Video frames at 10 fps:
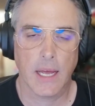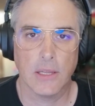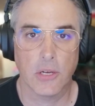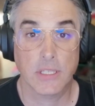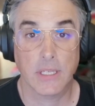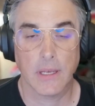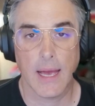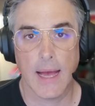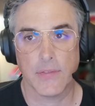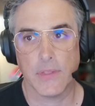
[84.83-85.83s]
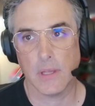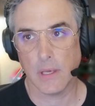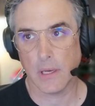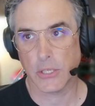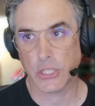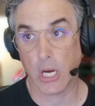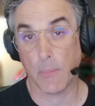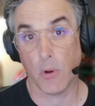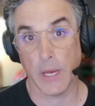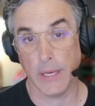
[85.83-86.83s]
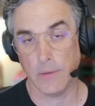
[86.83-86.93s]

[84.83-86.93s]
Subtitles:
I looked at the SharePoint,